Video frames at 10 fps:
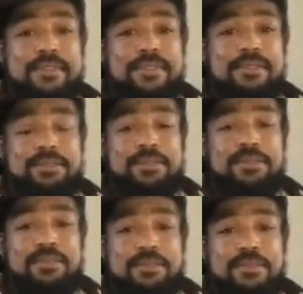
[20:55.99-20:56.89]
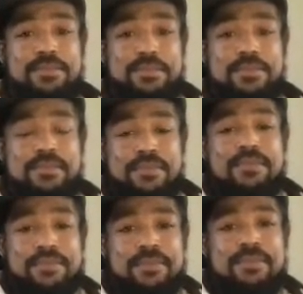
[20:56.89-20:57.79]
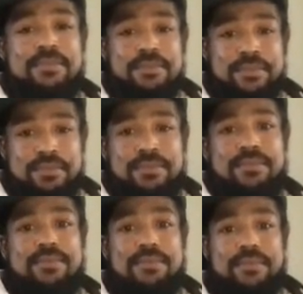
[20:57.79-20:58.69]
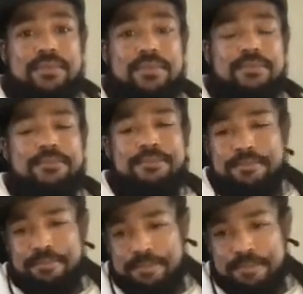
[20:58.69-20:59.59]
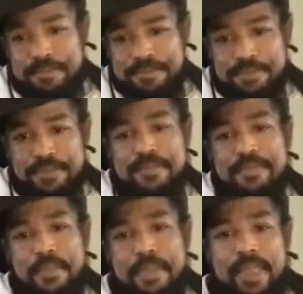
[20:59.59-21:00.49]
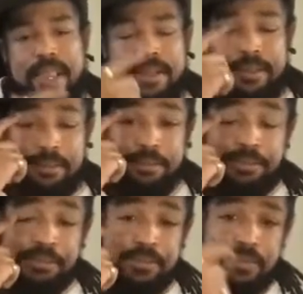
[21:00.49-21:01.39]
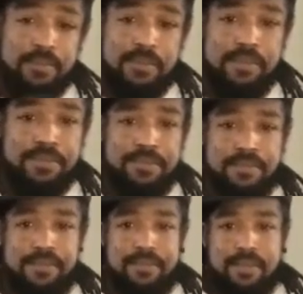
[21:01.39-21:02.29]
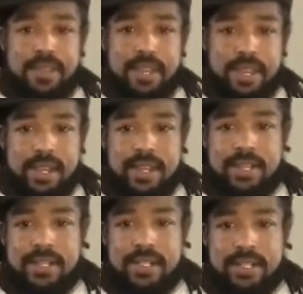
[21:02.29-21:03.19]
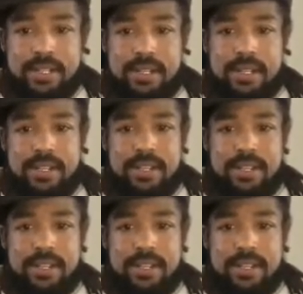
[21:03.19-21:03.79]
The person shown says nothing.